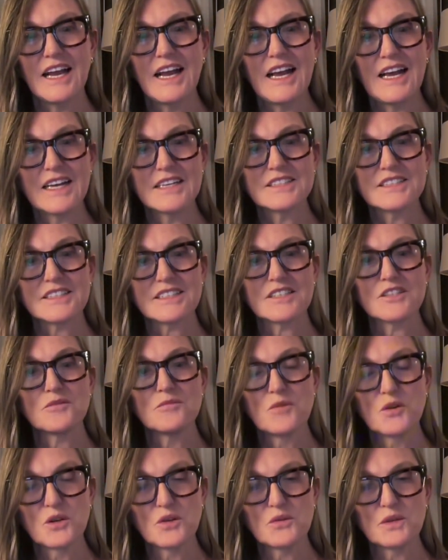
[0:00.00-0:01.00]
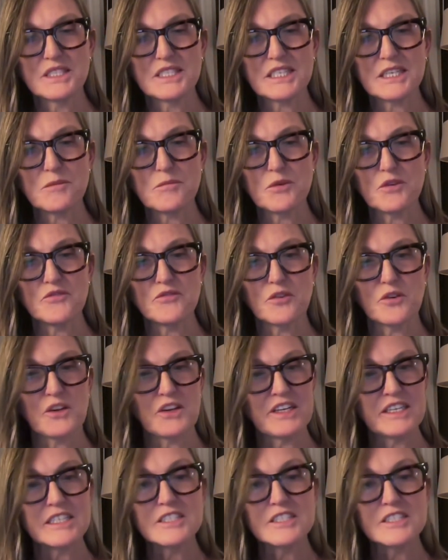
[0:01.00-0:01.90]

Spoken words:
as the more risky portfolio.